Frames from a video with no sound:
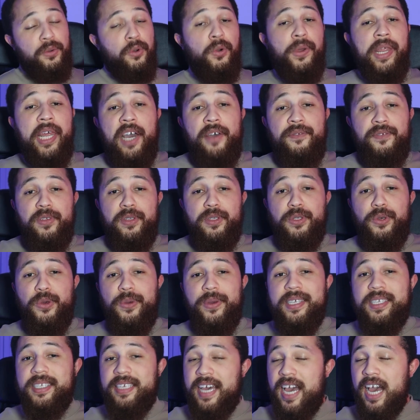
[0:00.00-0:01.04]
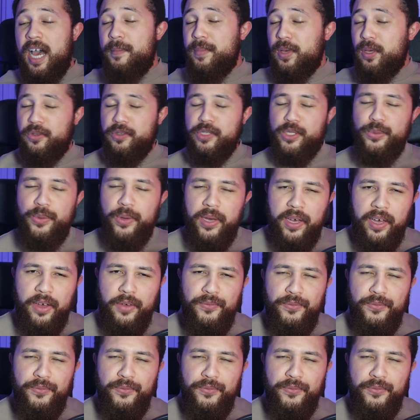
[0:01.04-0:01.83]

all you have to do is at me on Twitter,